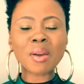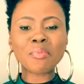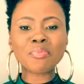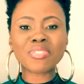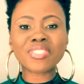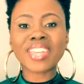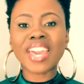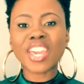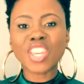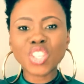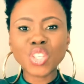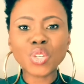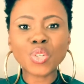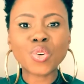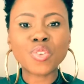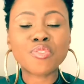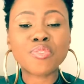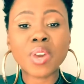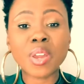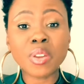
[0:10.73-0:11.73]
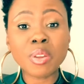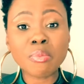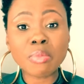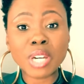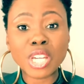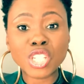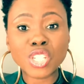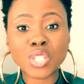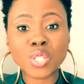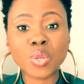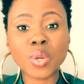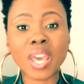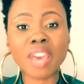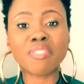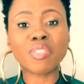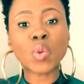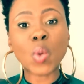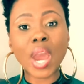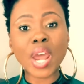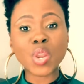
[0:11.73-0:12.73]
Thank you very much to
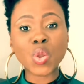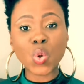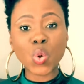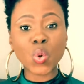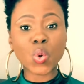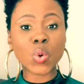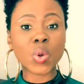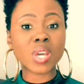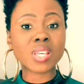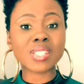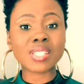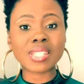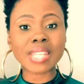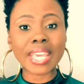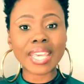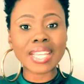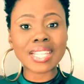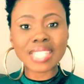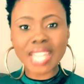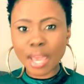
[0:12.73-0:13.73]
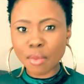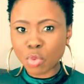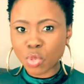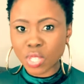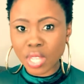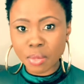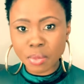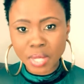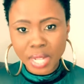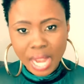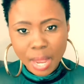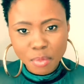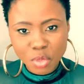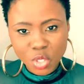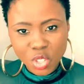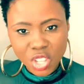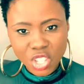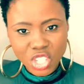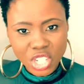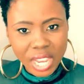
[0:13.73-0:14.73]
everyone who has taken time to subscribe to
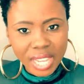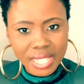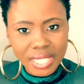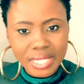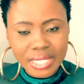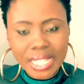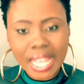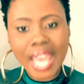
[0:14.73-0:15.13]
the channel.